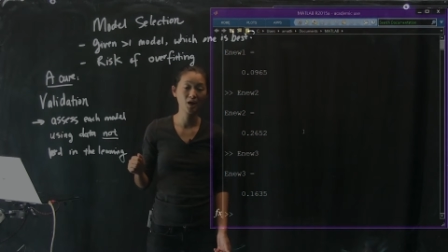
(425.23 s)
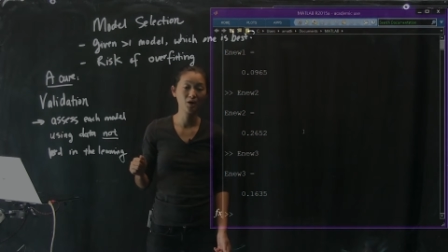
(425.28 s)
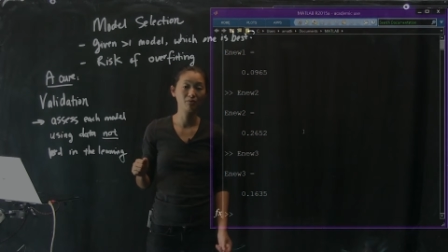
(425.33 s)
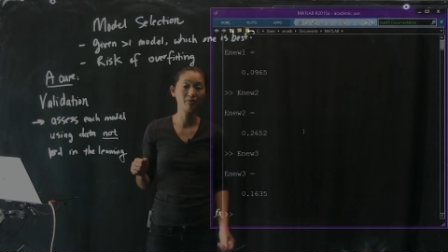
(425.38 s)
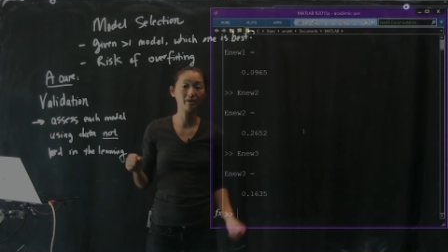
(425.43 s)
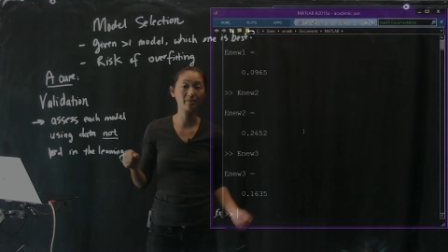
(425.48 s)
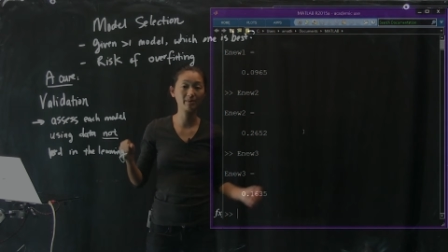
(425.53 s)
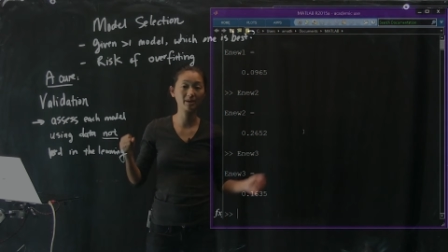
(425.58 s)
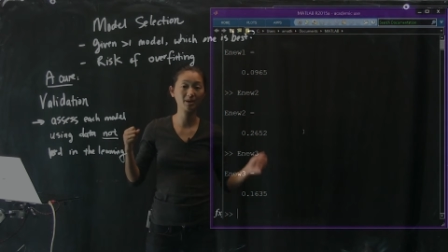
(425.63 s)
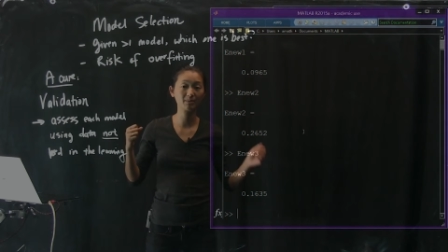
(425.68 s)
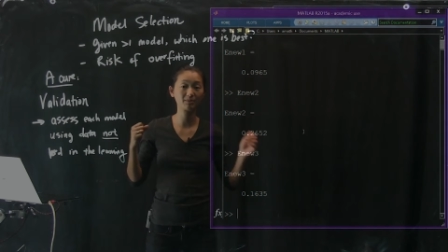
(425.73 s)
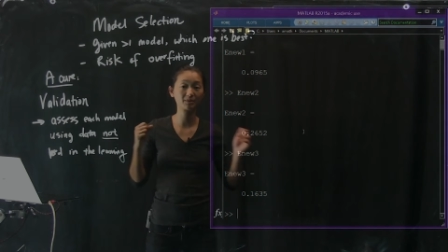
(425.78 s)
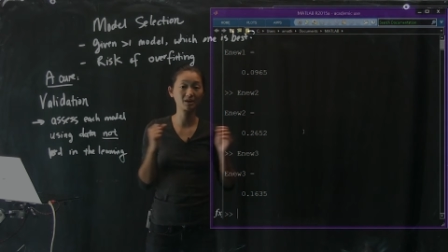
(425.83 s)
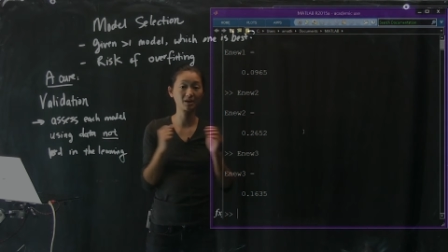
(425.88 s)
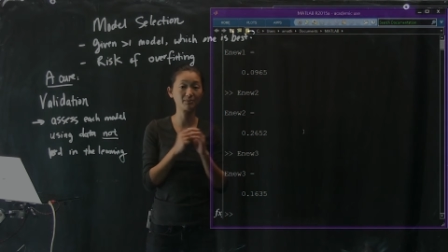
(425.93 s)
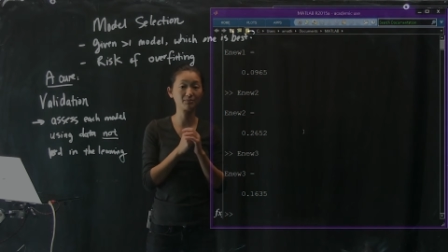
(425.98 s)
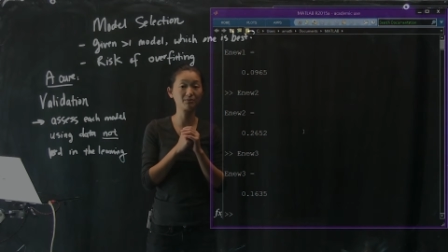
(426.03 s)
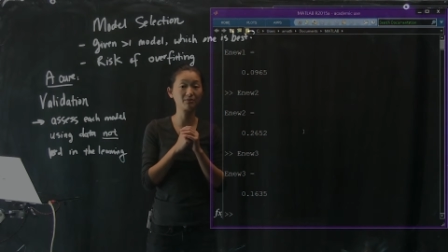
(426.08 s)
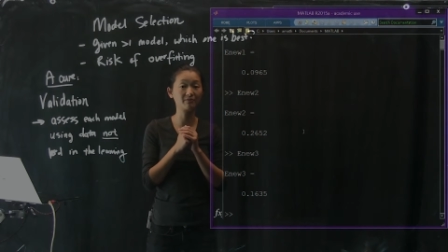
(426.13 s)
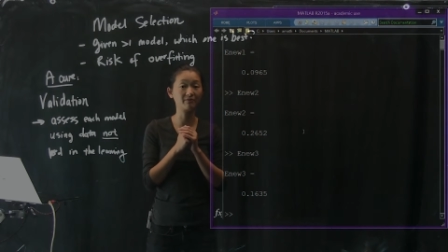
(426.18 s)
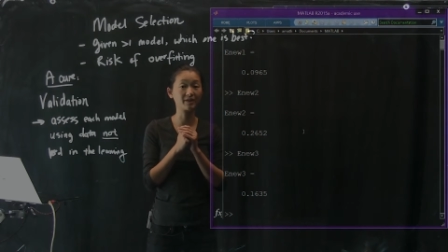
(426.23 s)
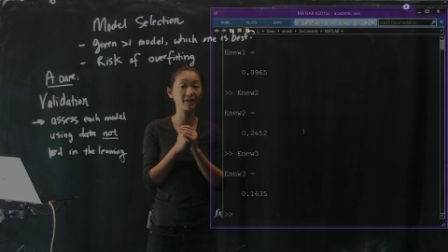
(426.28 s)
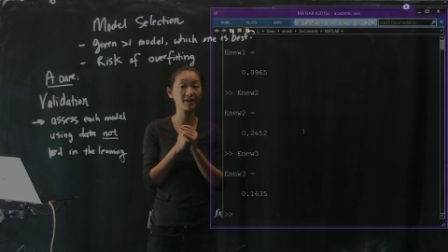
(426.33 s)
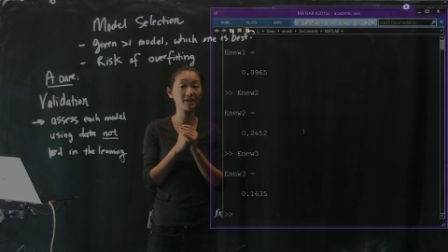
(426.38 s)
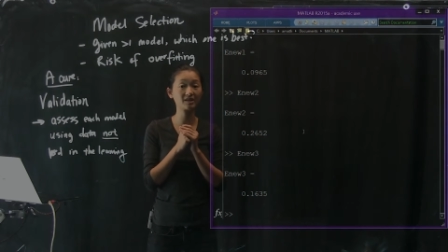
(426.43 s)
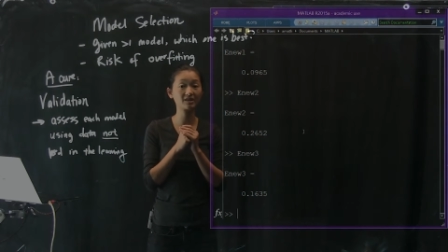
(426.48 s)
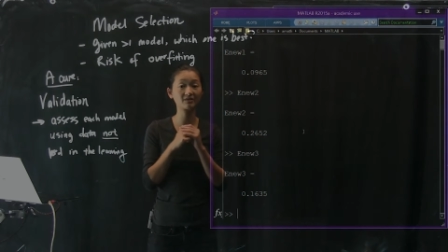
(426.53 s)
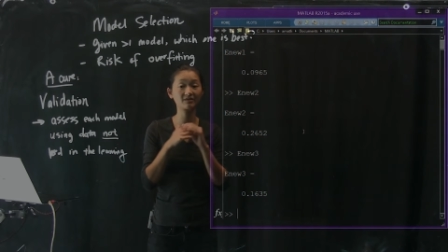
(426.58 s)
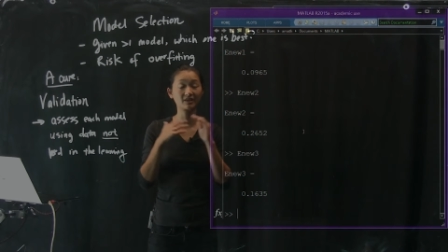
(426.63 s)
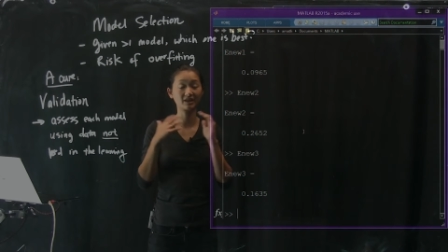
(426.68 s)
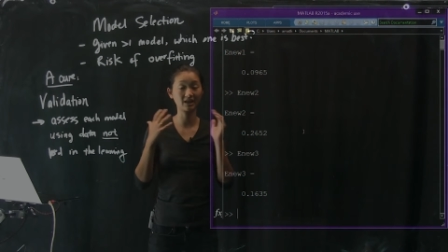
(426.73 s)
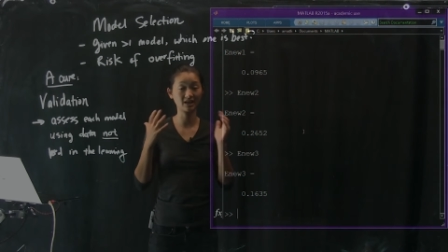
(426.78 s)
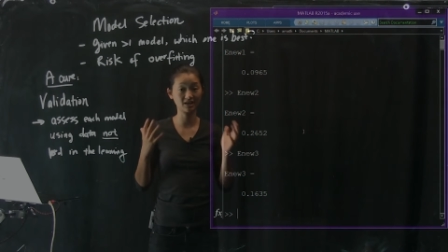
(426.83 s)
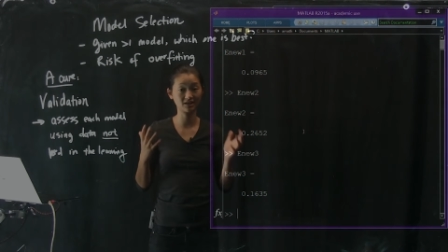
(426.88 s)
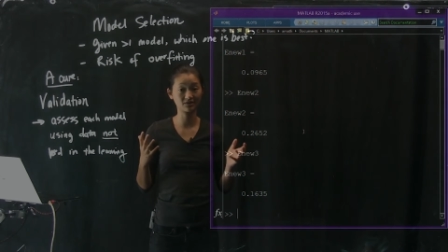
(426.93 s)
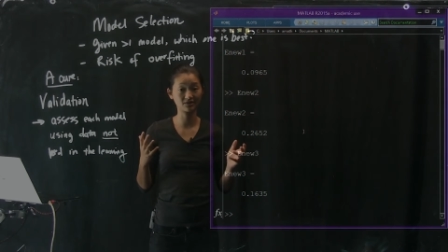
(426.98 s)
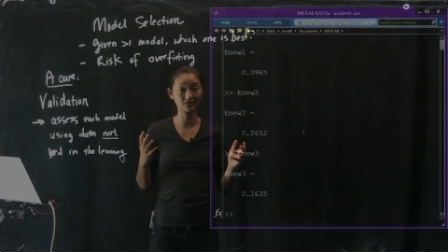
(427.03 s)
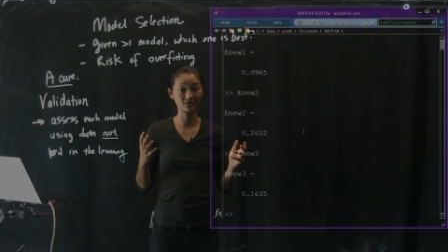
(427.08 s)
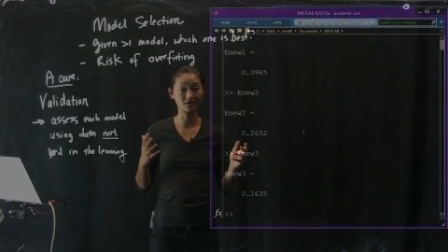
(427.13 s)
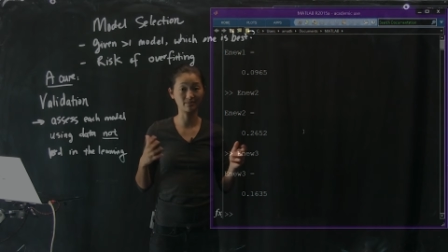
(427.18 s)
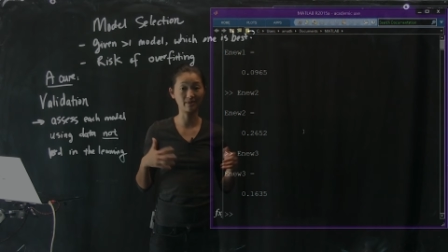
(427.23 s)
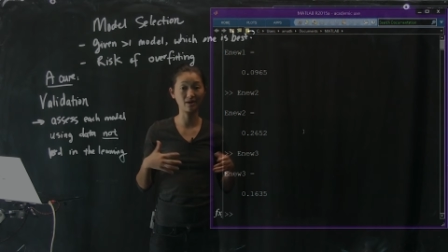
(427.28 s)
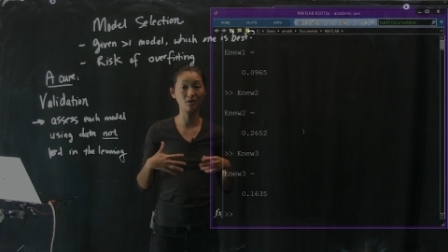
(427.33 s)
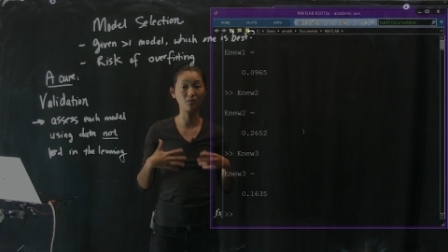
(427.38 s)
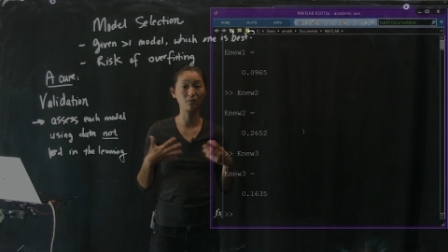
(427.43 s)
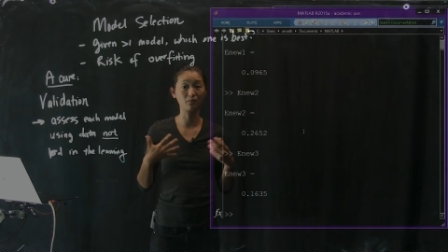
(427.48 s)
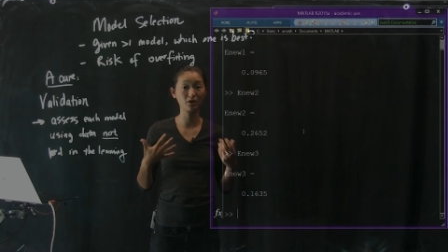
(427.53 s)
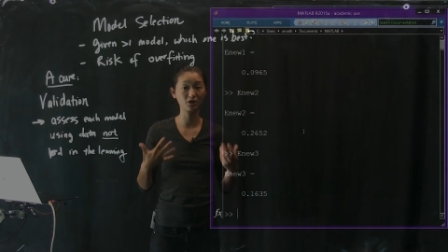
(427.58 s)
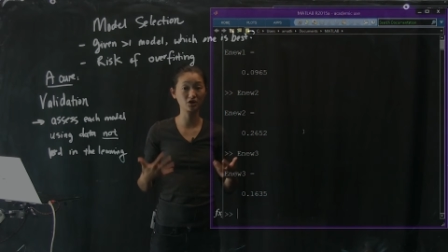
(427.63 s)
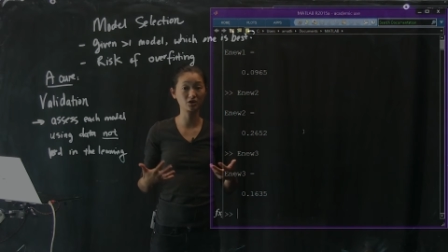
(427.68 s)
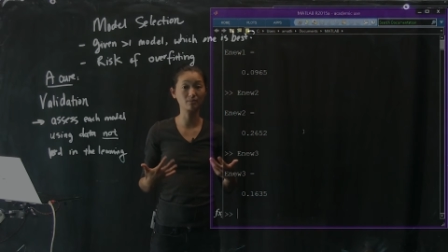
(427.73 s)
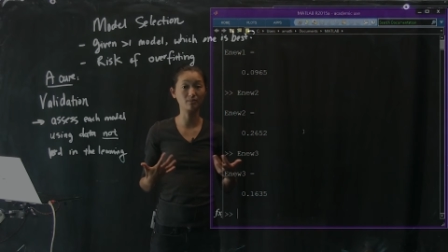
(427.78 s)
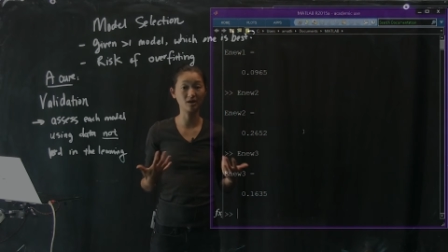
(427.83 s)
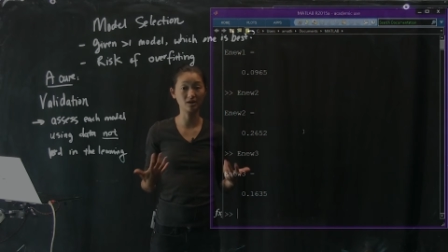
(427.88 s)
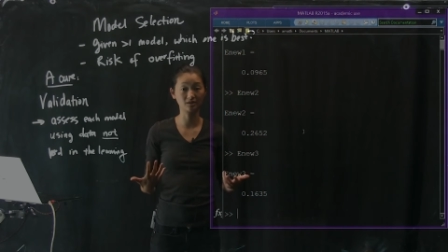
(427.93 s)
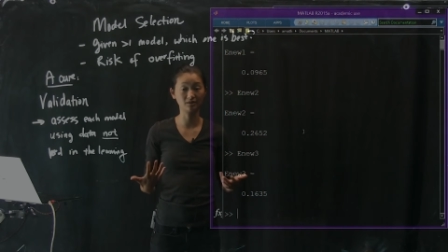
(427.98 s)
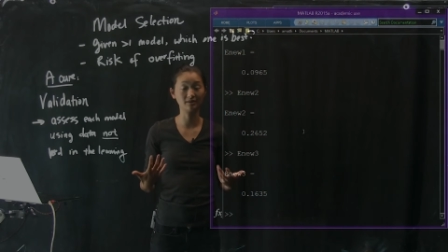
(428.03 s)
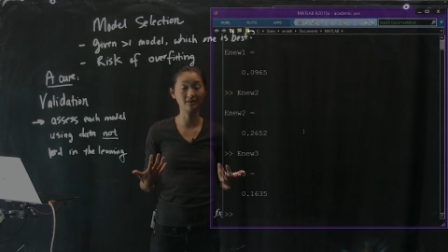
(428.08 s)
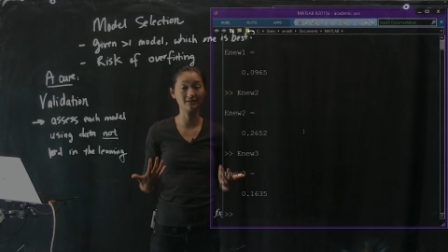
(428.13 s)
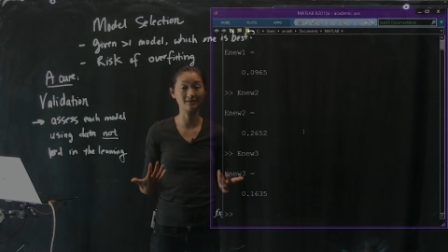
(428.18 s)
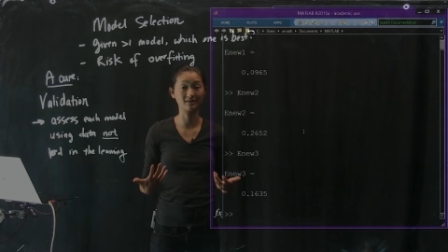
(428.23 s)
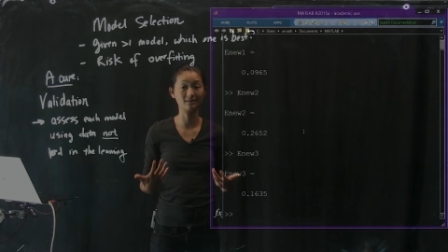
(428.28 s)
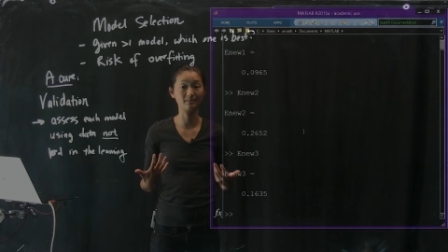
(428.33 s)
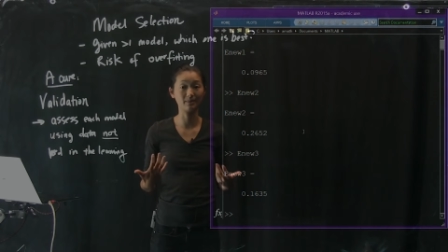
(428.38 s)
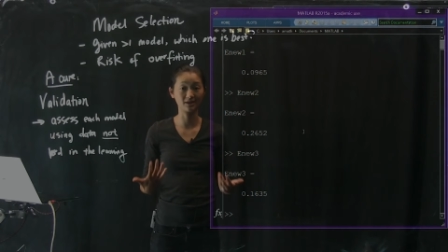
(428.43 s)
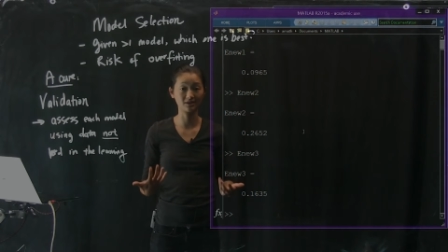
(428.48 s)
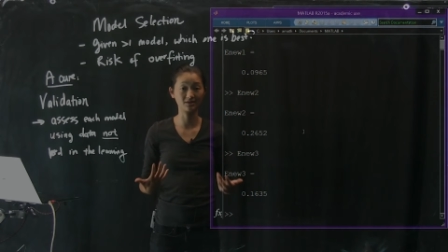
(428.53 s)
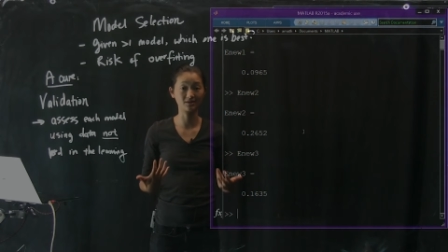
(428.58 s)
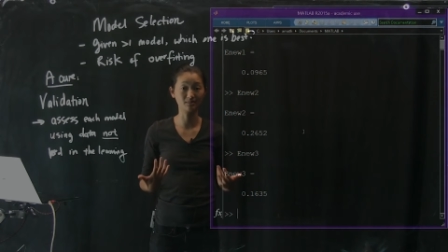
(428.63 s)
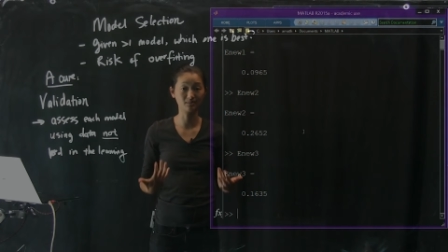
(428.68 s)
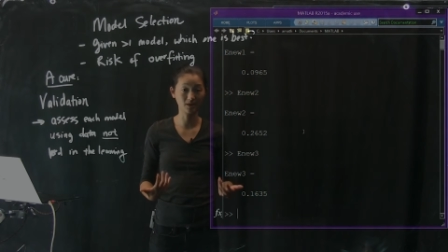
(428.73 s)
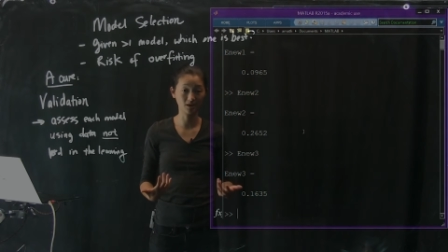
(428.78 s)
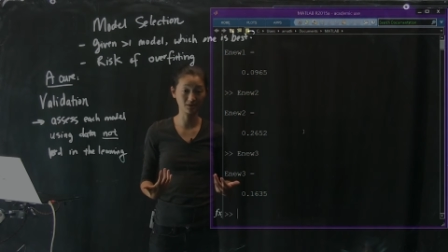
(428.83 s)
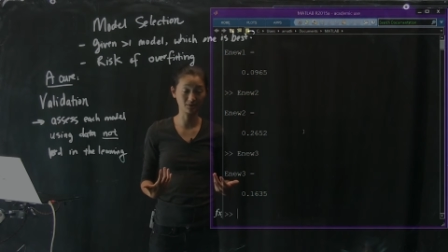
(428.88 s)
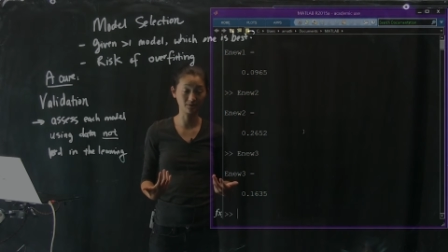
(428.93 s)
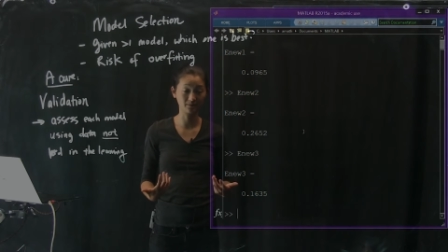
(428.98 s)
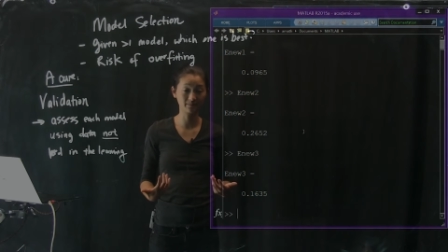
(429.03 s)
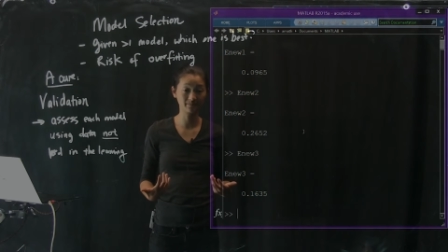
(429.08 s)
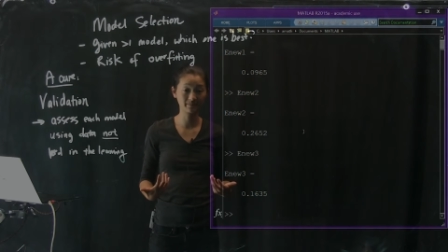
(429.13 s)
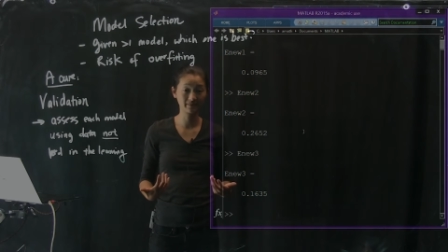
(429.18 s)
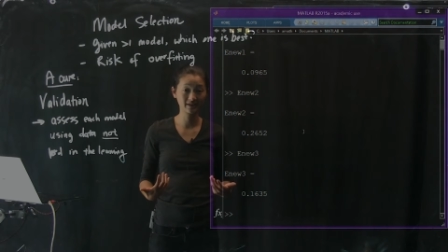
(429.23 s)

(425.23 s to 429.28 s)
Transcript: we've been able to come to a very different answer about which model is the best model.